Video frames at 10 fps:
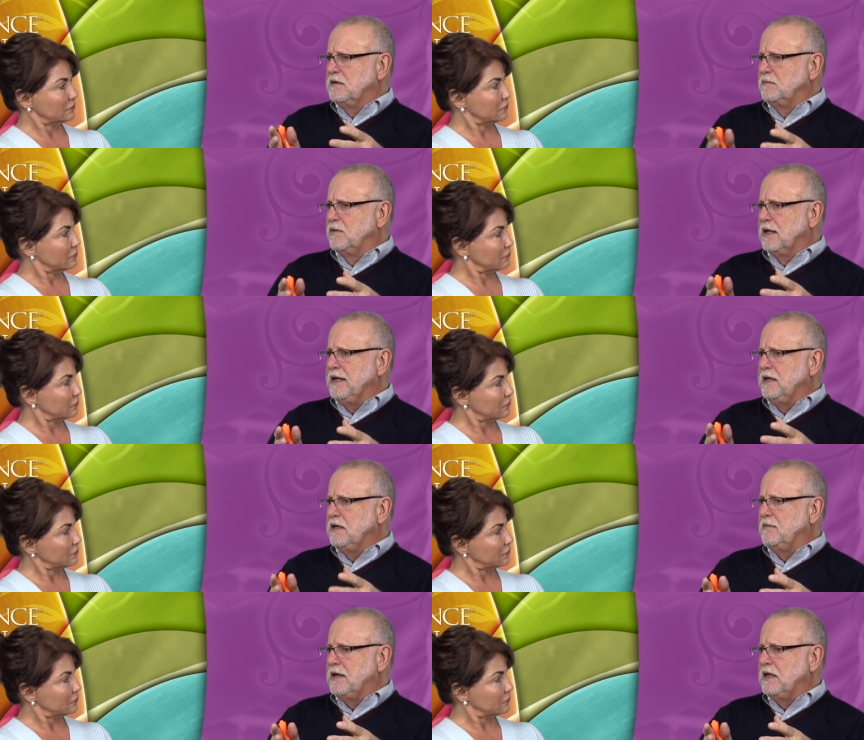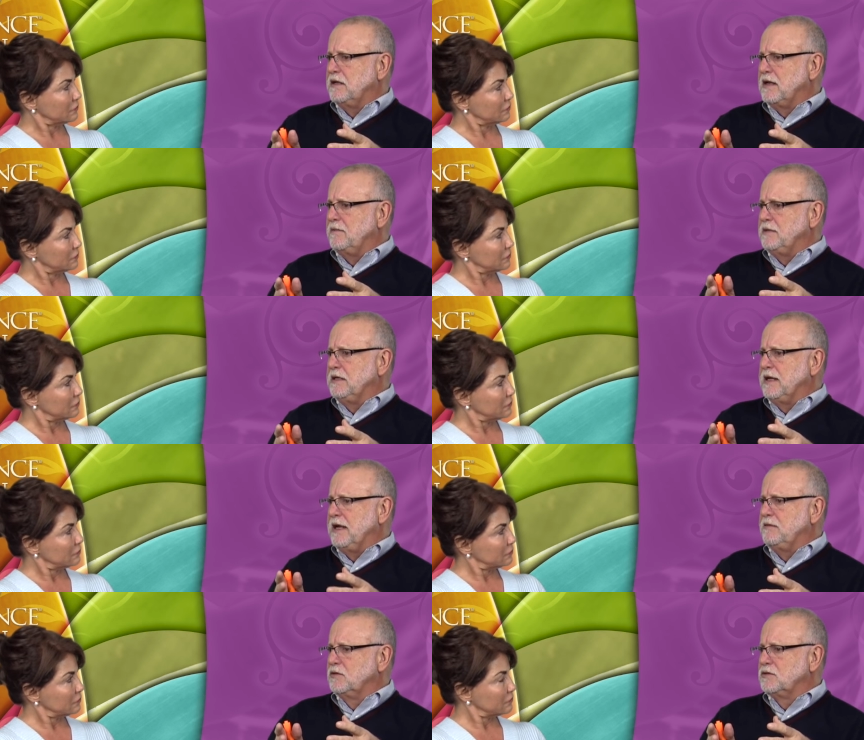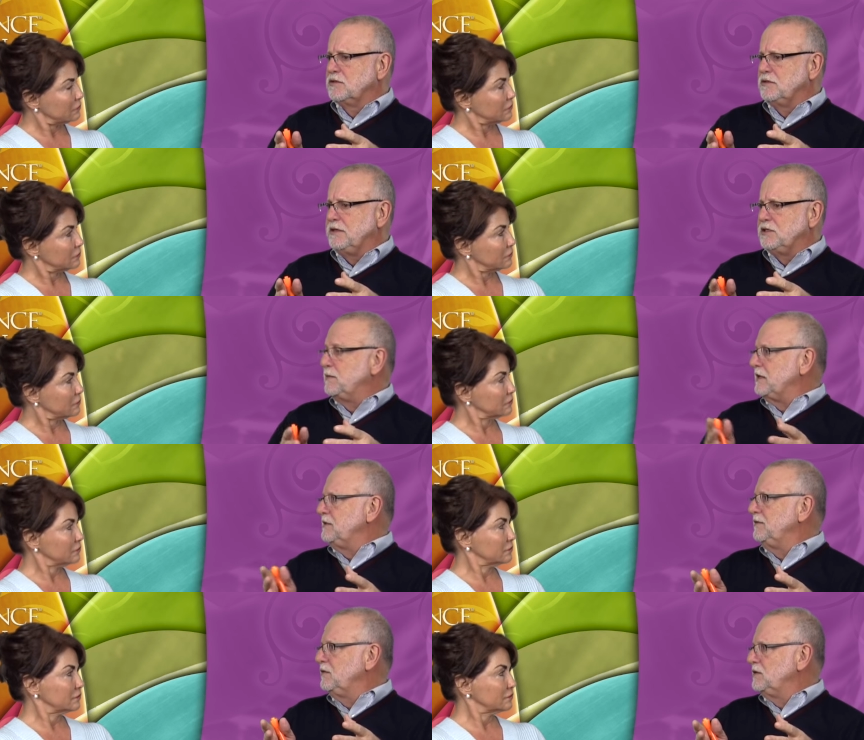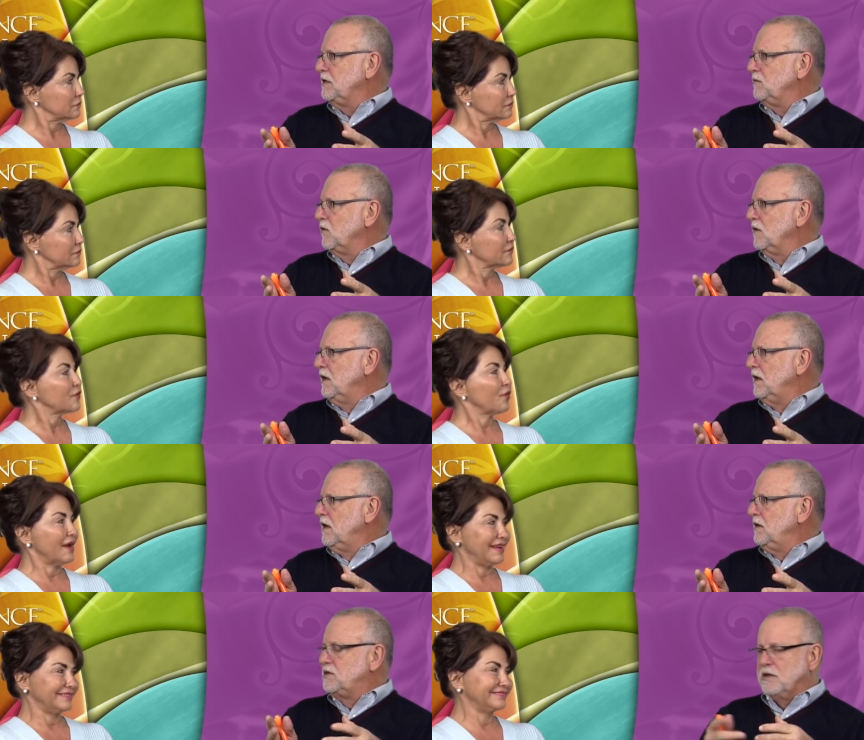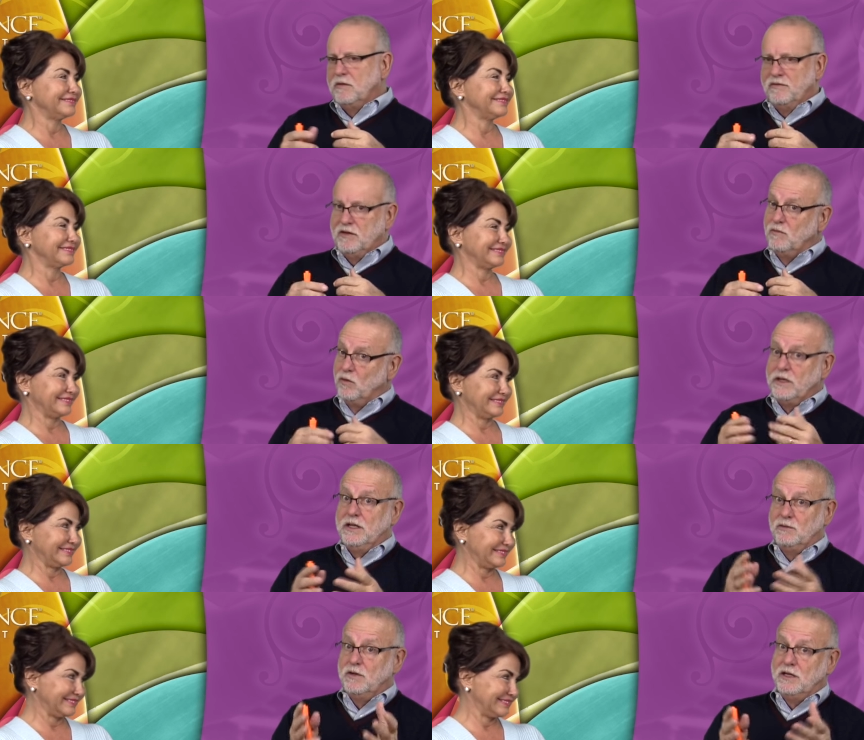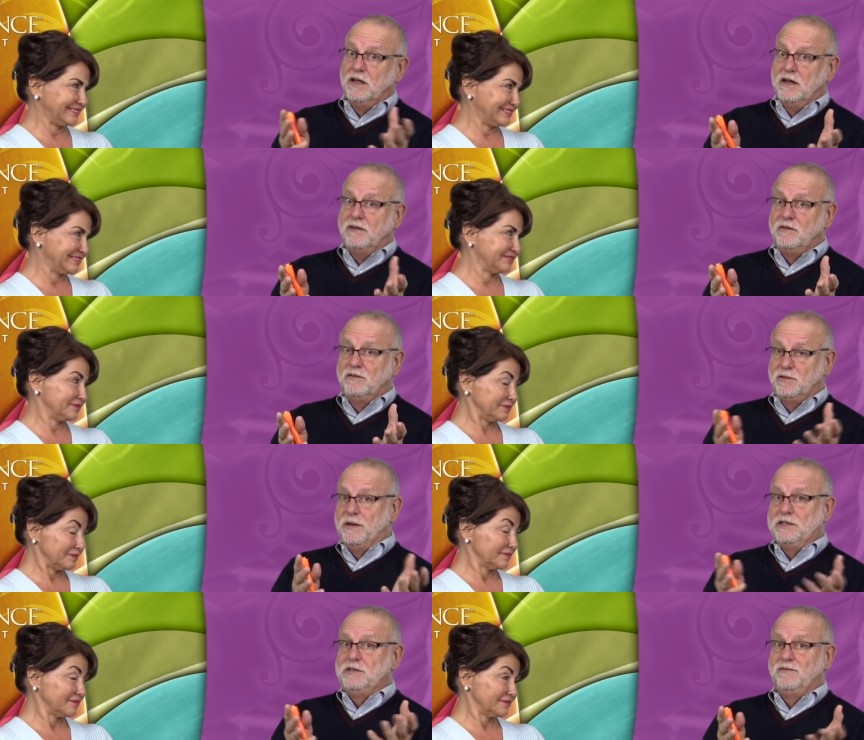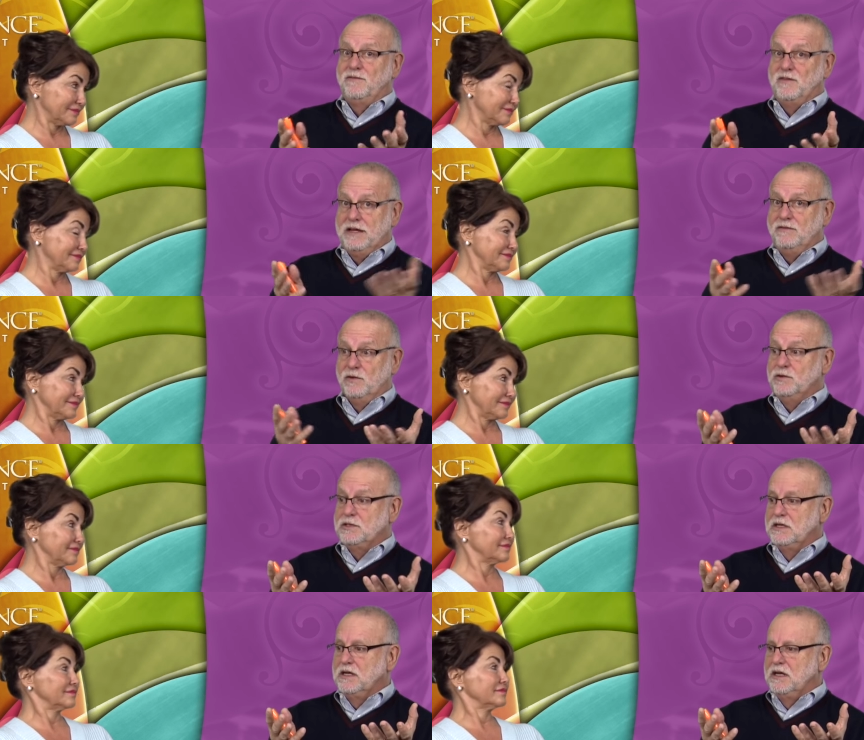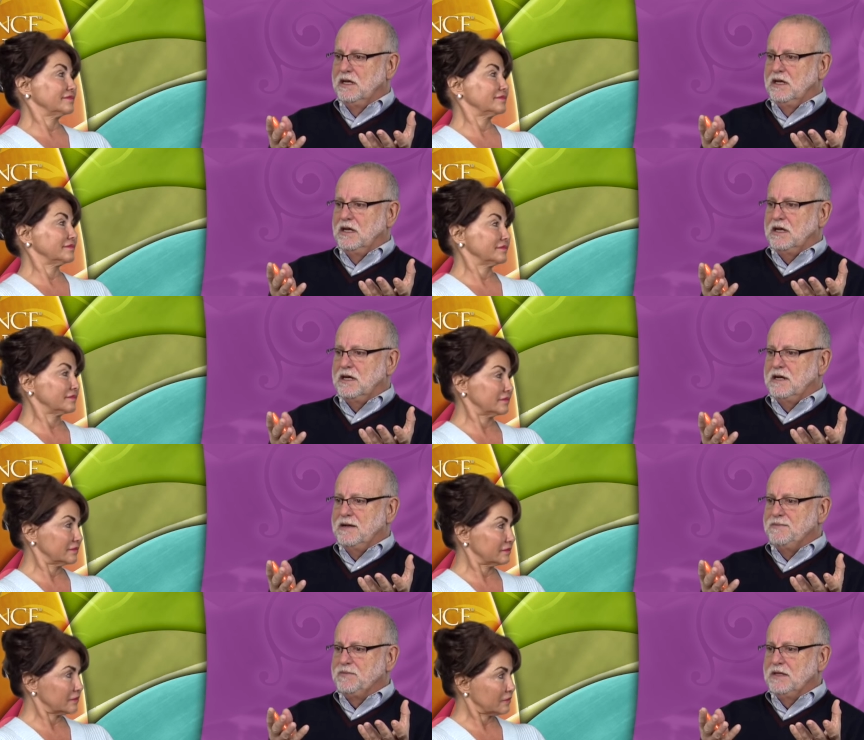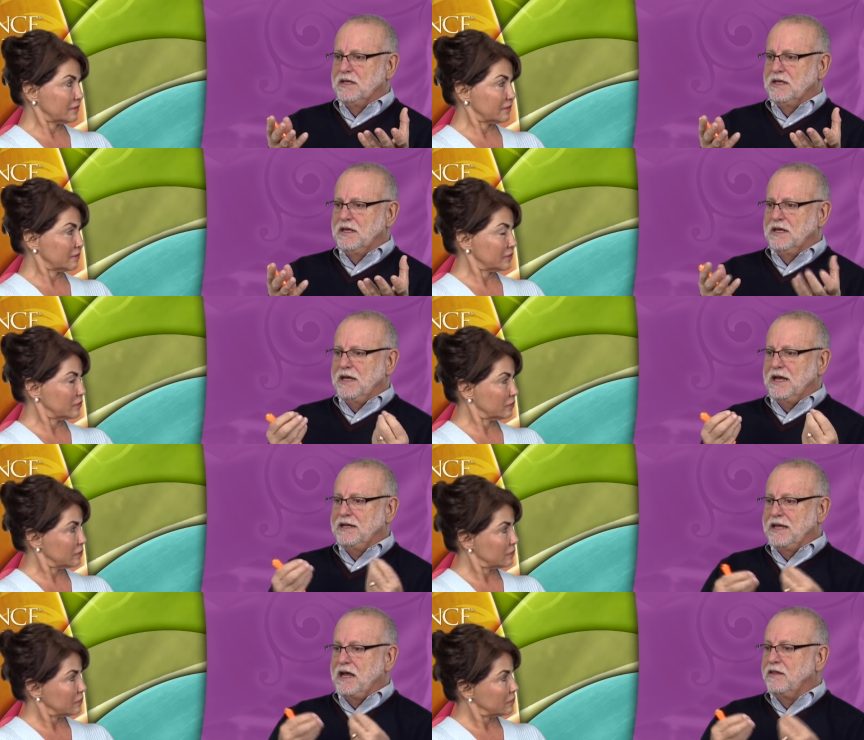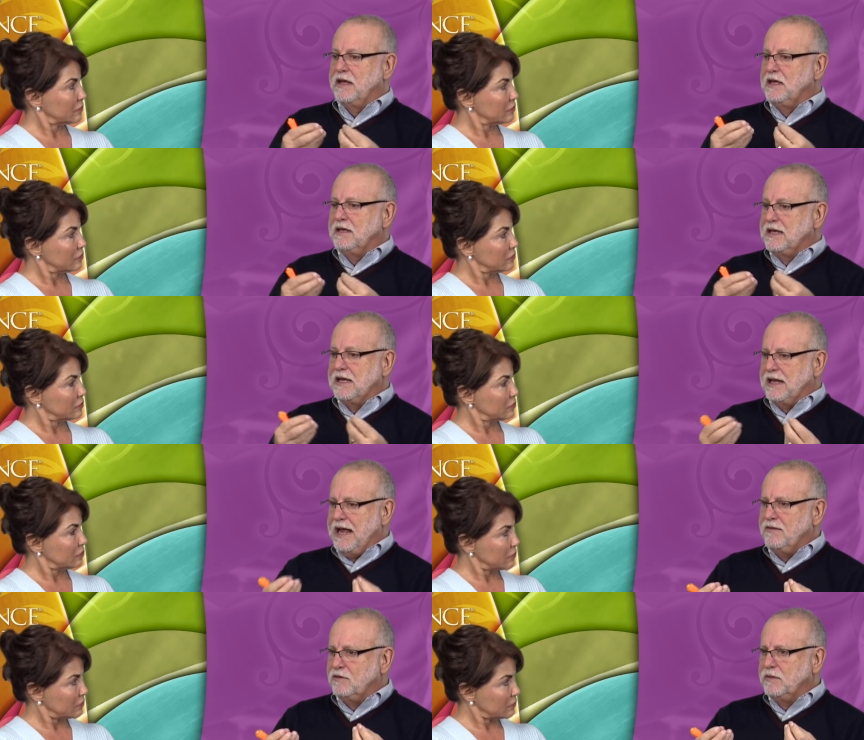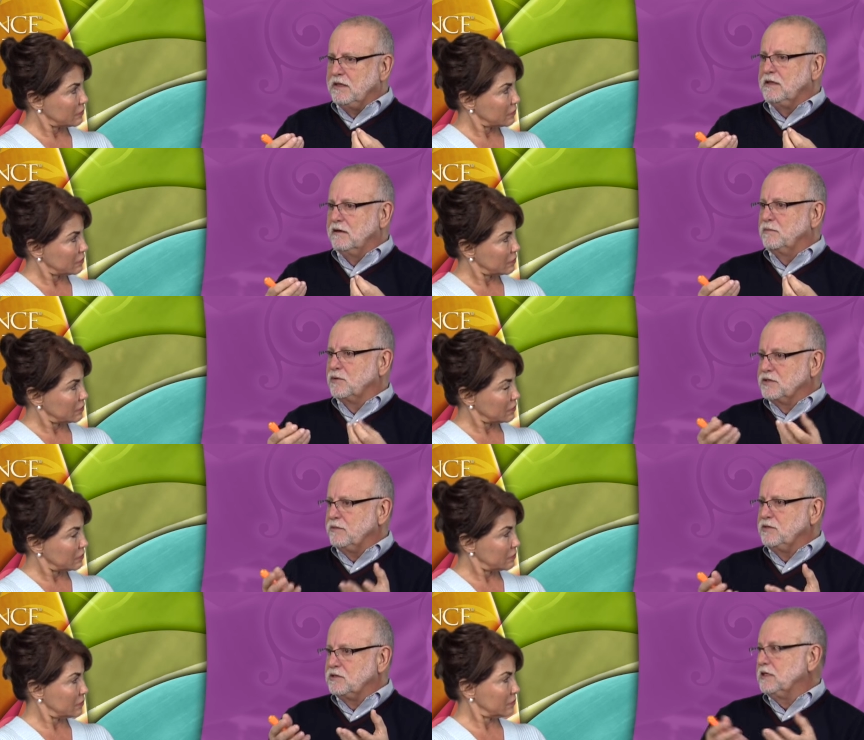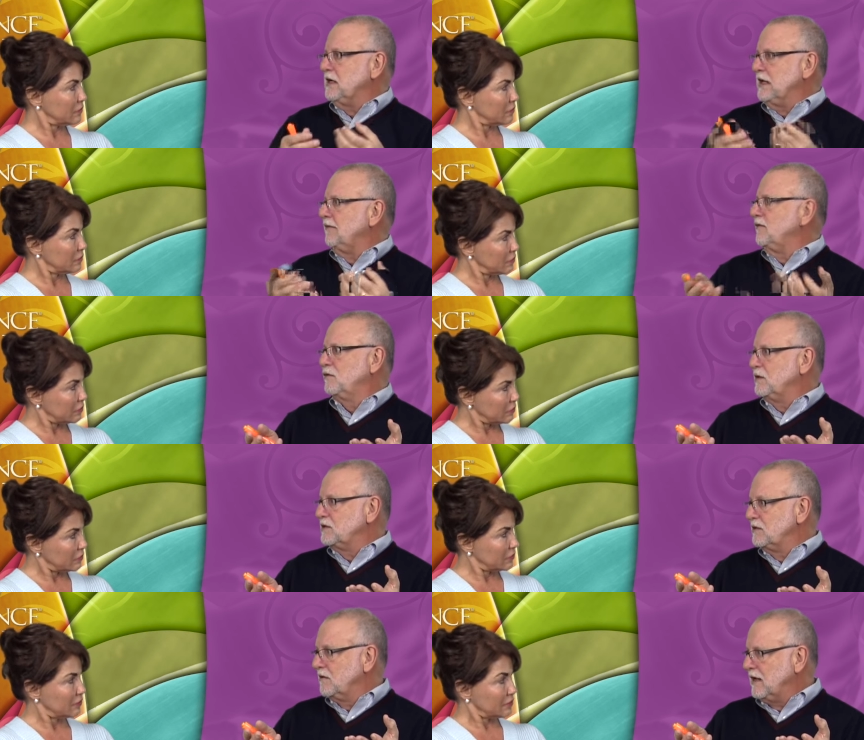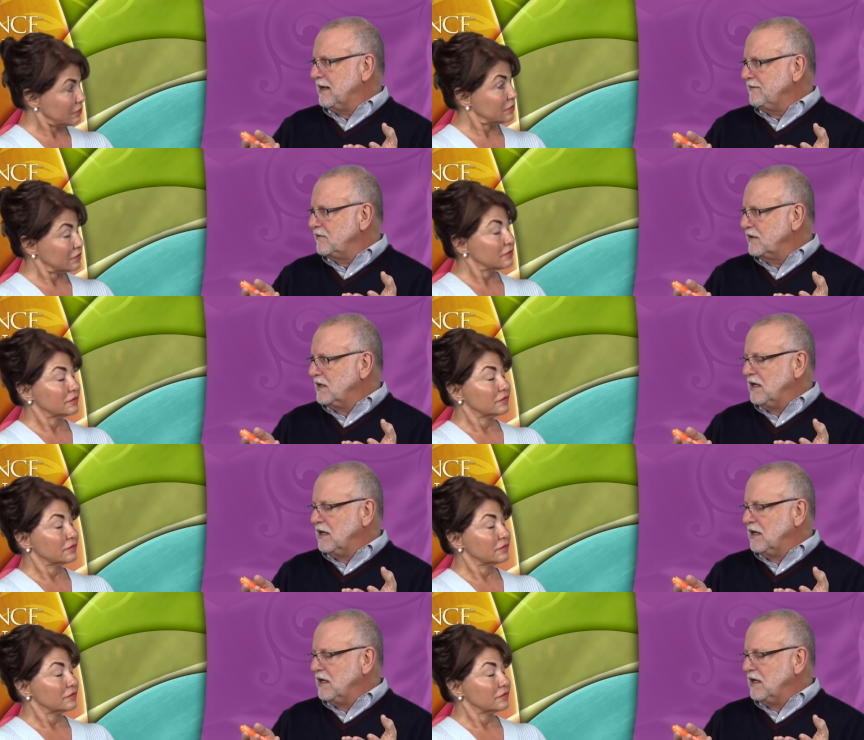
Speaker 1: complained about not being able to eat spicy foods anymore right and some of them really really loved spicy flavors mm-hmm. uh, and now they can't have them, and their perception is they can't have them for the rest of their life,